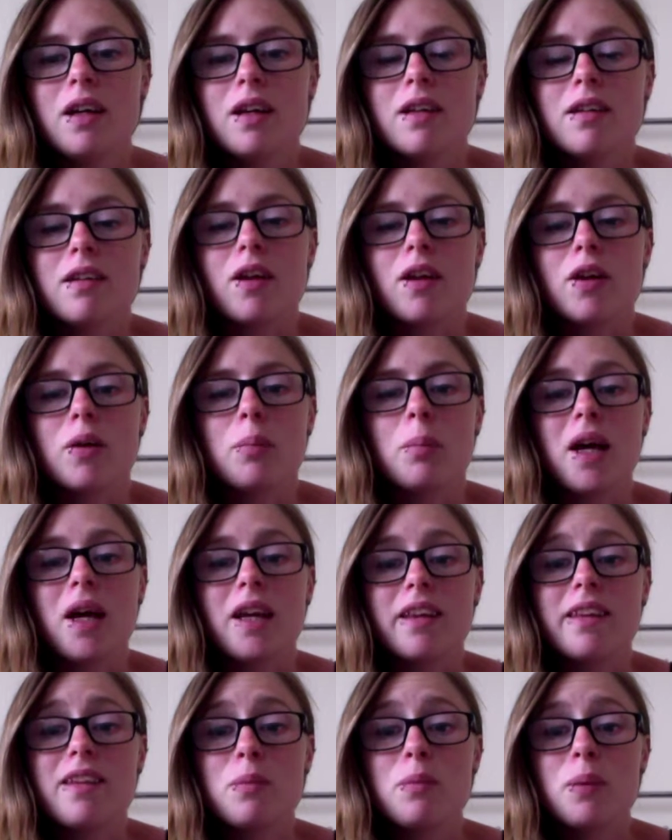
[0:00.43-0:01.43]
So back
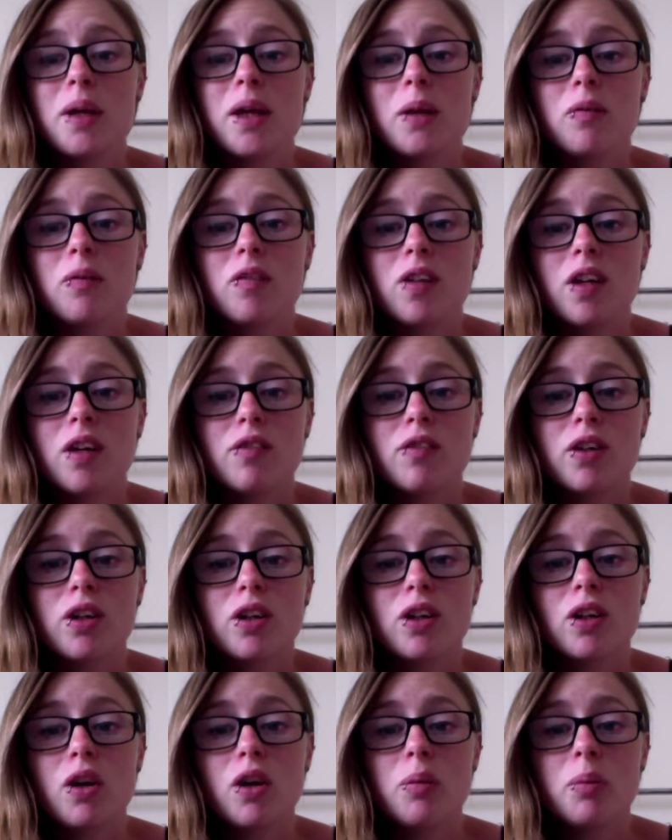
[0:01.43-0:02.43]
this week with another
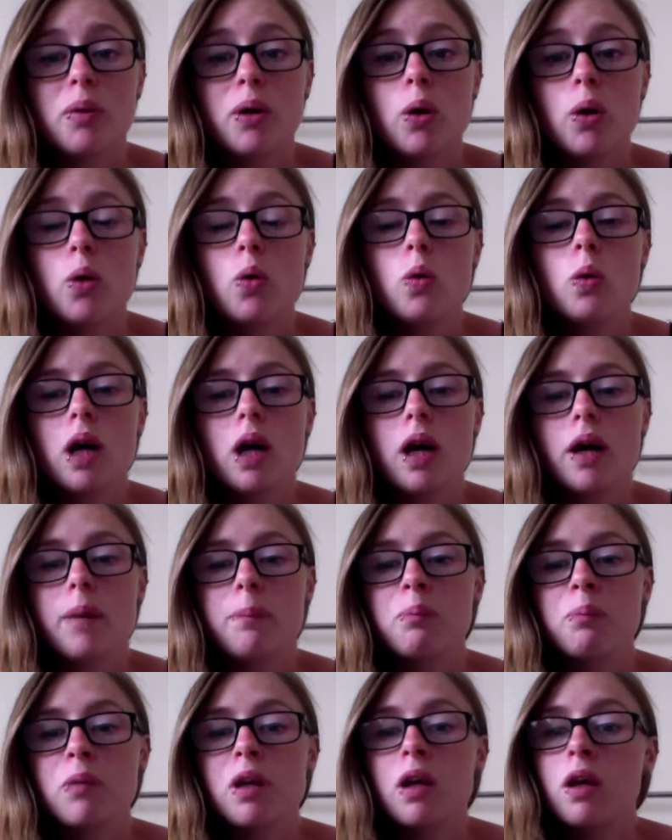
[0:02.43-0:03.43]
library haul.
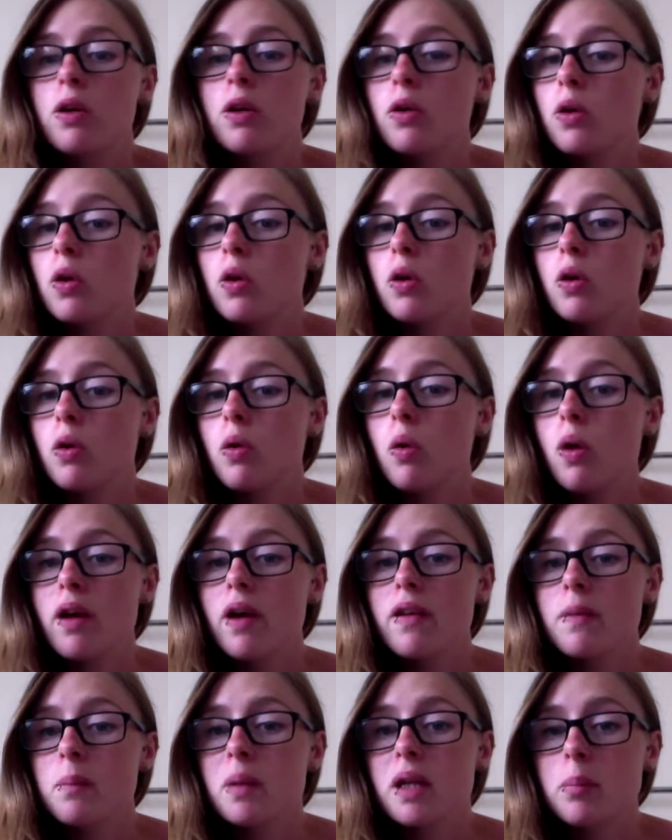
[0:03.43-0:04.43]
Not got quite
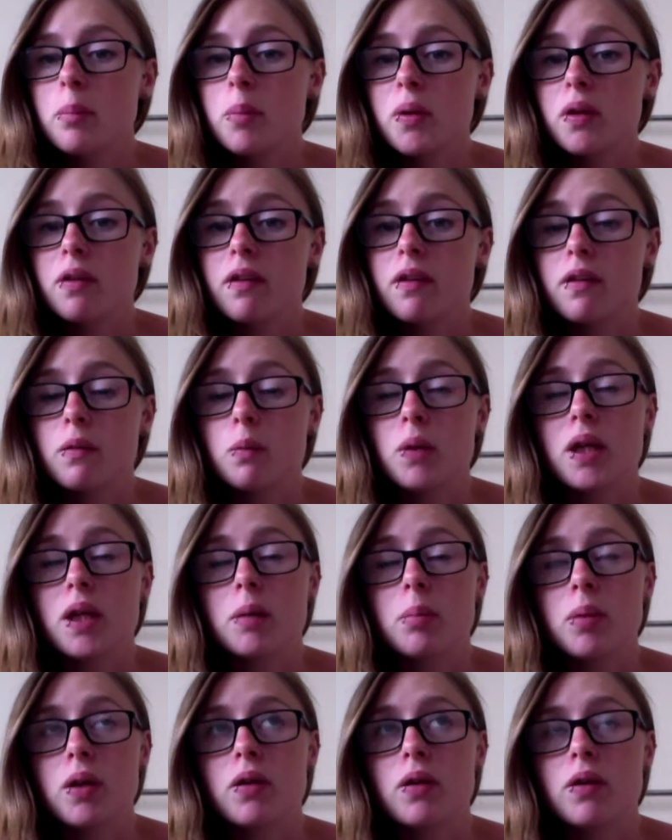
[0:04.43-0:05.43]
as many books this week
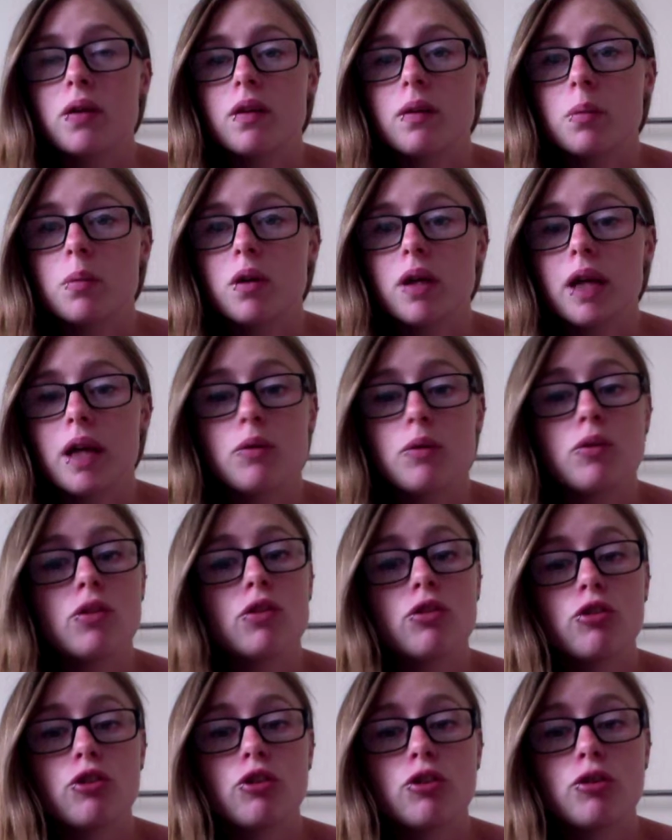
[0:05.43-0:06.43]
because my
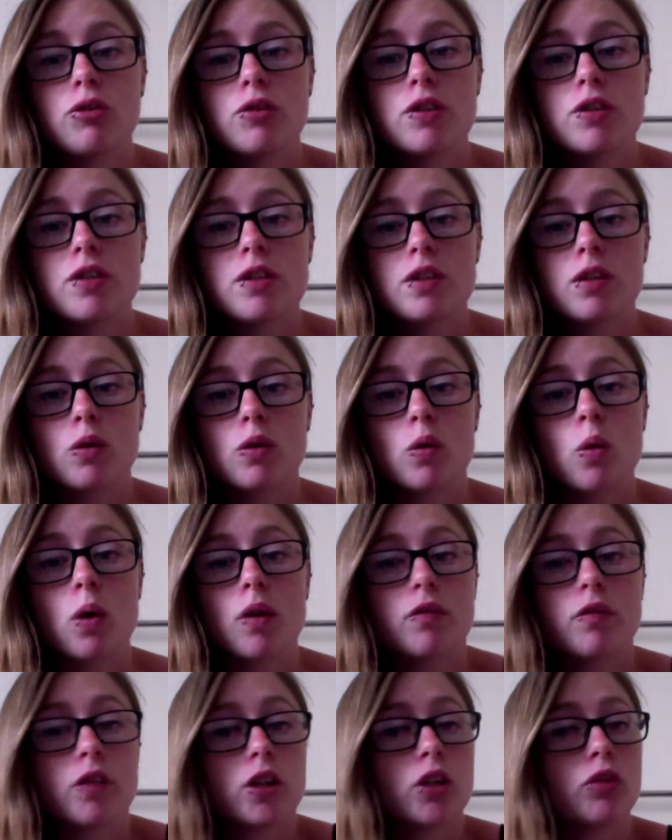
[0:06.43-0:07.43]
eldest two didn't quite
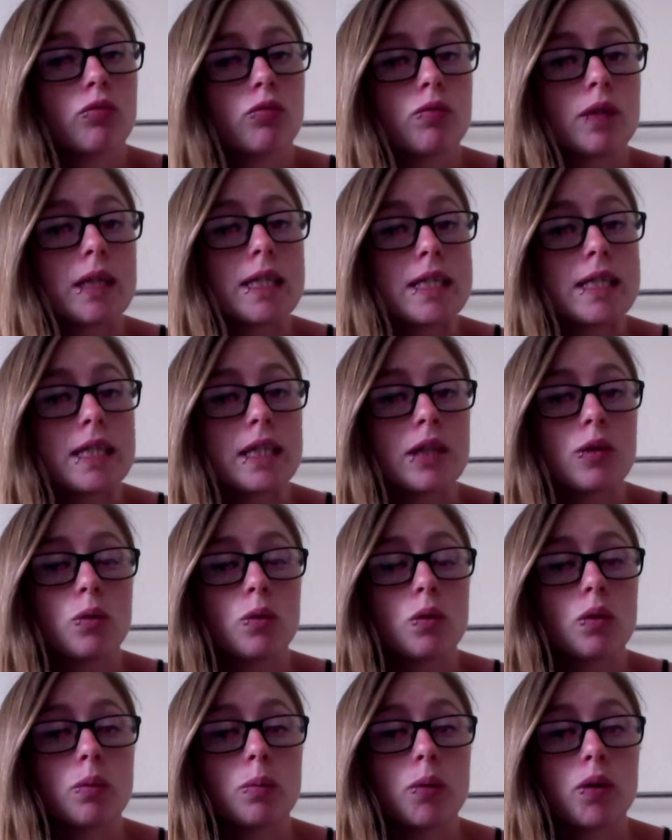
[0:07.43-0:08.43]
finish reading all
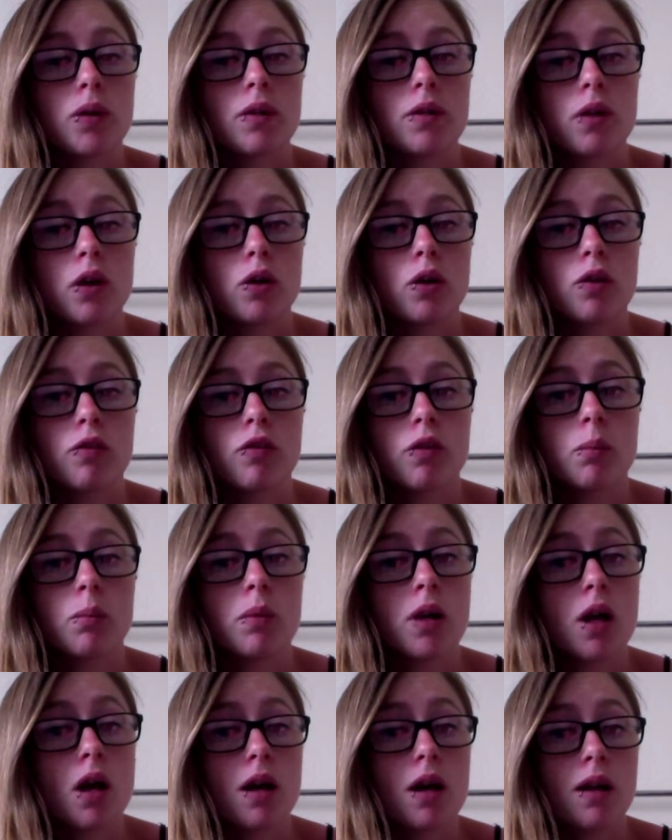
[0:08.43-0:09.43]
the books that I got for them
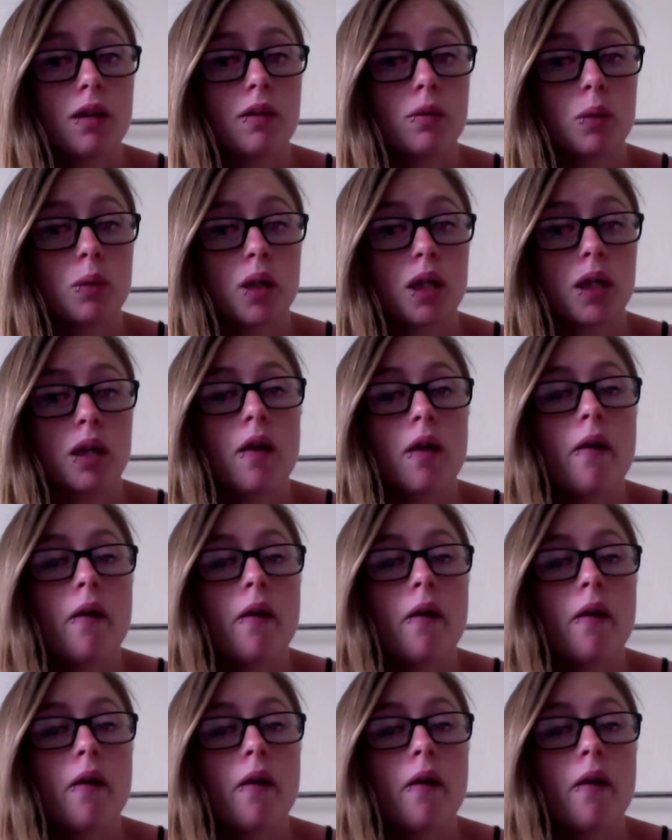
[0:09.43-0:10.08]
last week.